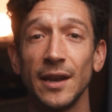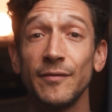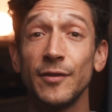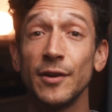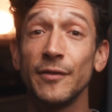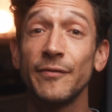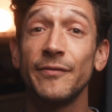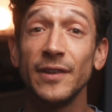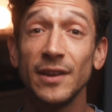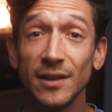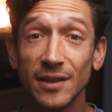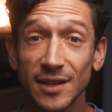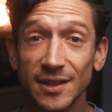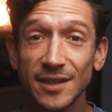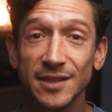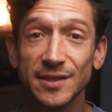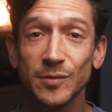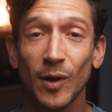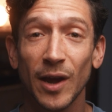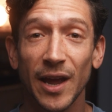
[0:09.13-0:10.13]
if you're
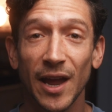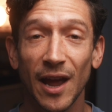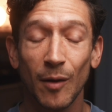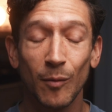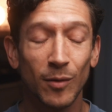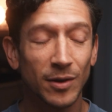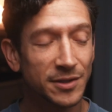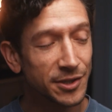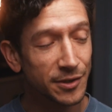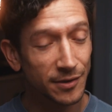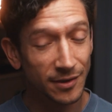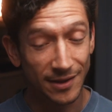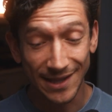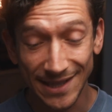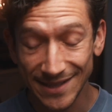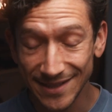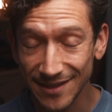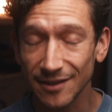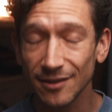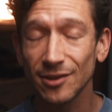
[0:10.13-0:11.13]
feeling this way, I want you to
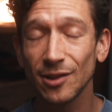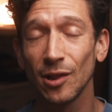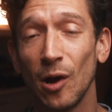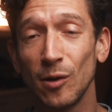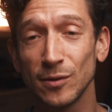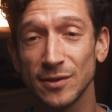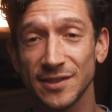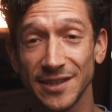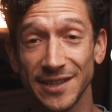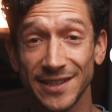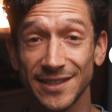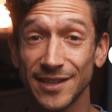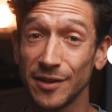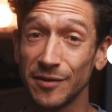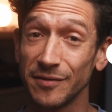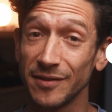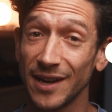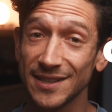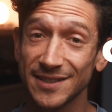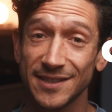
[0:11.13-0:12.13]
listen closely to
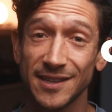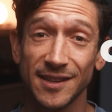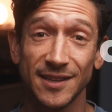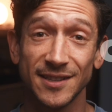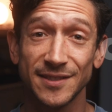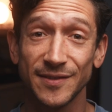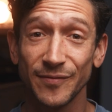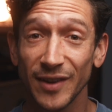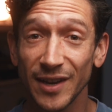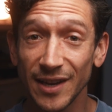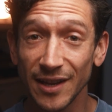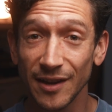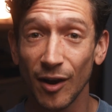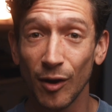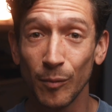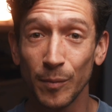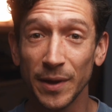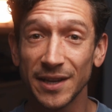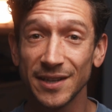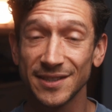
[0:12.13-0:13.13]
the rest of this
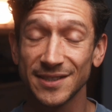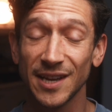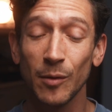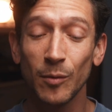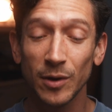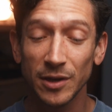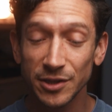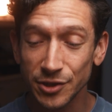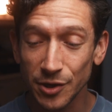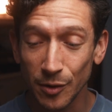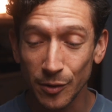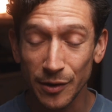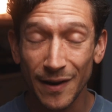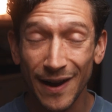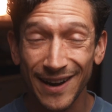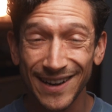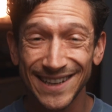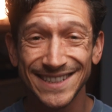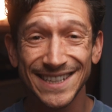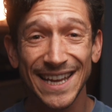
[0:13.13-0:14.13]
video because I want to show you
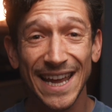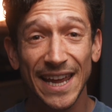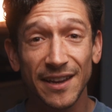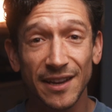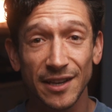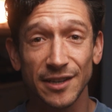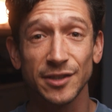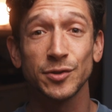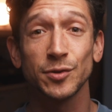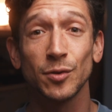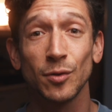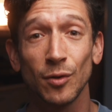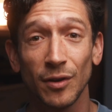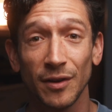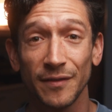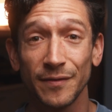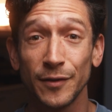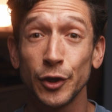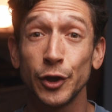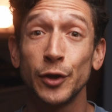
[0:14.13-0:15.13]
how to take
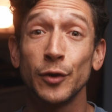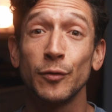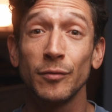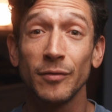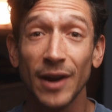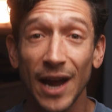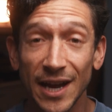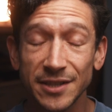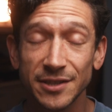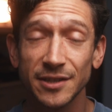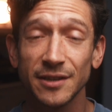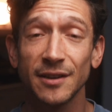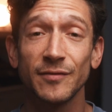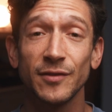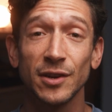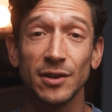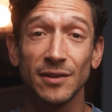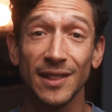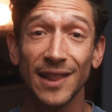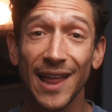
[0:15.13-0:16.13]
control of the direction
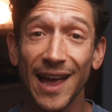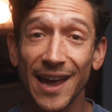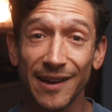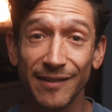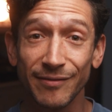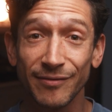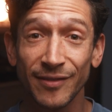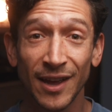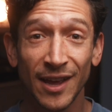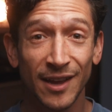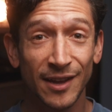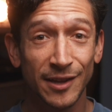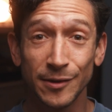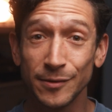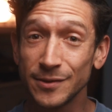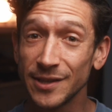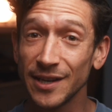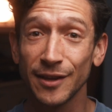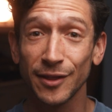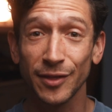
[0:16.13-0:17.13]
of your life
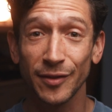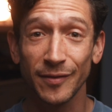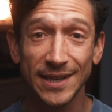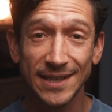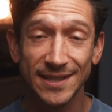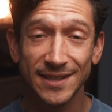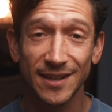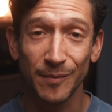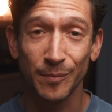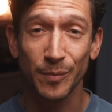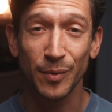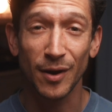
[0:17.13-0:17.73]
using a 3-step